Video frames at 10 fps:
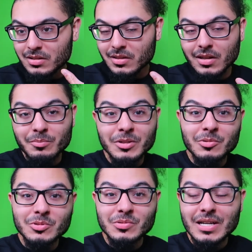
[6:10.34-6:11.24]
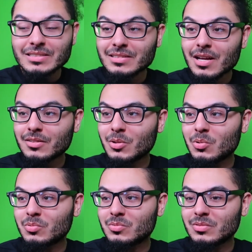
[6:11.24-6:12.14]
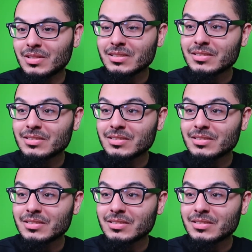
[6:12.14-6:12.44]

Y'all let me know what you guys thought, though. This